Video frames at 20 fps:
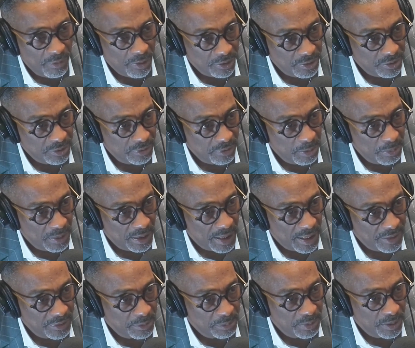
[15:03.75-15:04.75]
versus
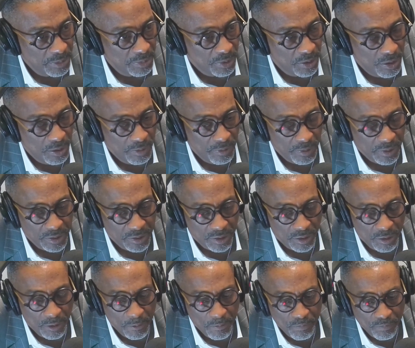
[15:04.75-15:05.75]
criminalizing people I over. Totally so
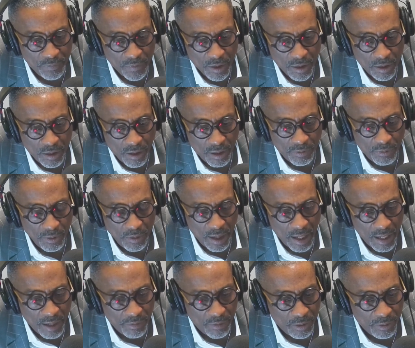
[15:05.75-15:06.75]
agree. if you
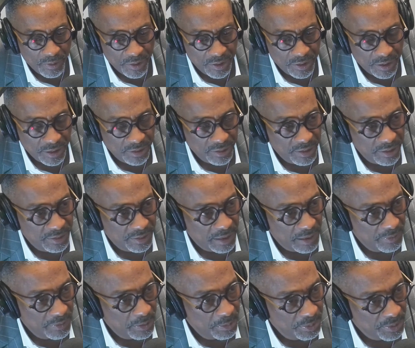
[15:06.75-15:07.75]
have over totally 60,
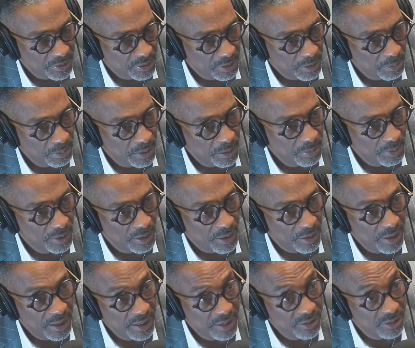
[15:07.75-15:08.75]
70 percent of people that
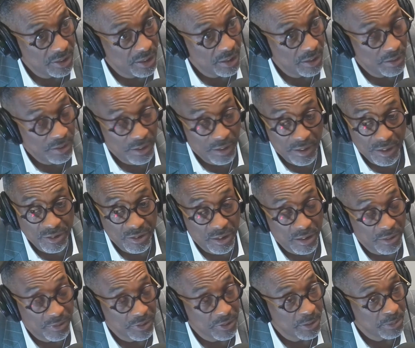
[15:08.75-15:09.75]
are in jail, they're in
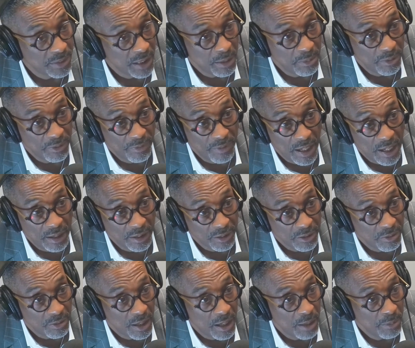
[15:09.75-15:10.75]
jail for some type of violent
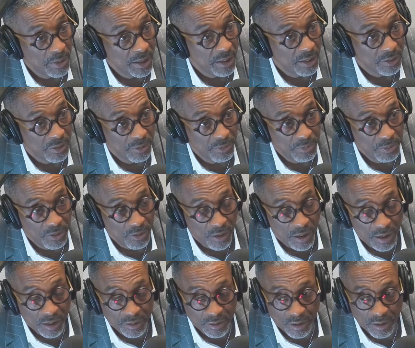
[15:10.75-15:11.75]
crime because of
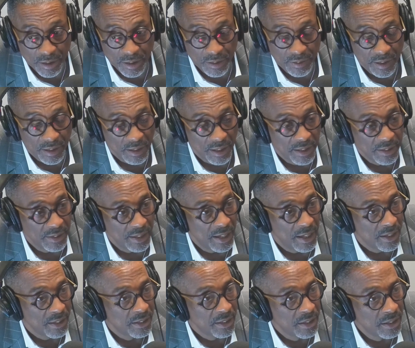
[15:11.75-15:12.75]
drugs or anything like
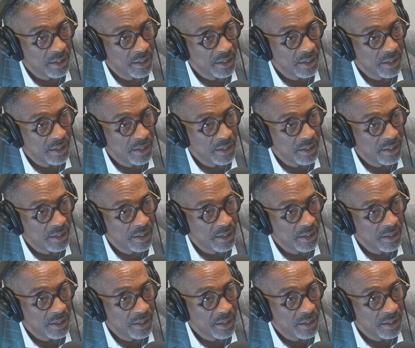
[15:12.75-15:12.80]
that.